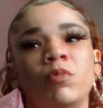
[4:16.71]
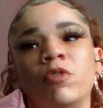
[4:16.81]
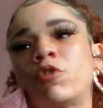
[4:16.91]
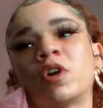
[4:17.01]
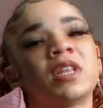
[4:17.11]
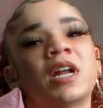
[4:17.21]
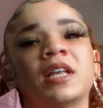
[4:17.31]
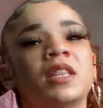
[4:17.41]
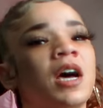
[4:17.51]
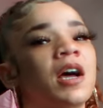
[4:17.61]
before that
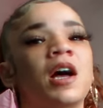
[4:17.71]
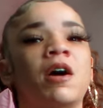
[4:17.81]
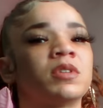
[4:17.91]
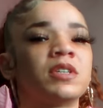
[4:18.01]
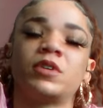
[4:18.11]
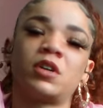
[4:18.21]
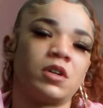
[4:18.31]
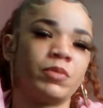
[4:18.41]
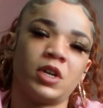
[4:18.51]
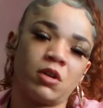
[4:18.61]
I thought I was even
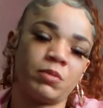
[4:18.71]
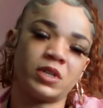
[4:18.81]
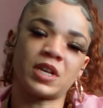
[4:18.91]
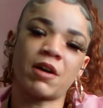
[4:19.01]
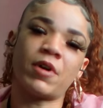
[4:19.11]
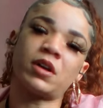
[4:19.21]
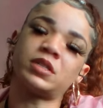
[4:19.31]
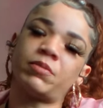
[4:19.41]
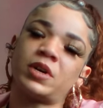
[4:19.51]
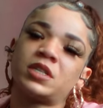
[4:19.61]
going to be homeless. I vowed
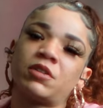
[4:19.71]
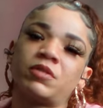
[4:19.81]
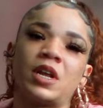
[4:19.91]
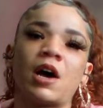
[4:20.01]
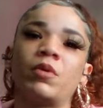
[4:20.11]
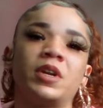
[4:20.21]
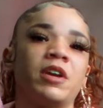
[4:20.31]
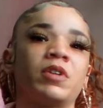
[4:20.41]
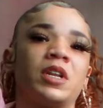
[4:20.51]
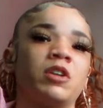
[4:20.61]
to myself that I would
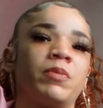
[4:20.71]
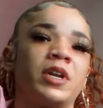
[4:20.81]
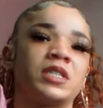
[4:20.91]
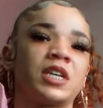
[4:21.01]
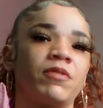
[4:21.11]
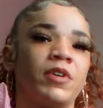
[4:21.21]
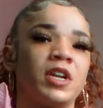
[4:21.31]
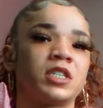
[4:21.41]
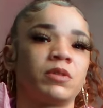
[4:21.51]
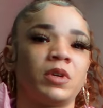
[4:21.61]
never let nobody take
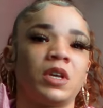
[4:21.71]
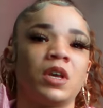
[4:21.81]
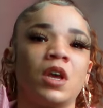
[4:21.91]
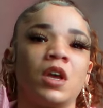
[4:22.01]
advantage of me.